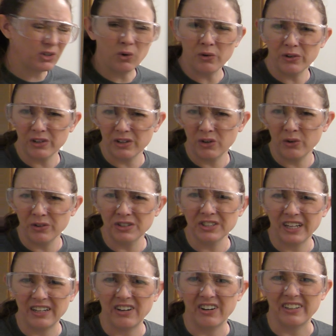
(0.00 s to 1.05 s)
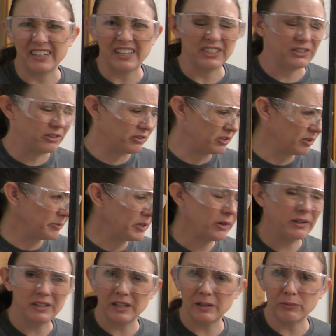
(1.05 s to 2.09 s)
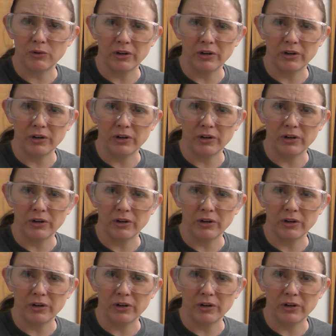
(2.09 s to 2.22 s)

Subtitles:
the corner's kind of hard to get to. So let me go ahead and keep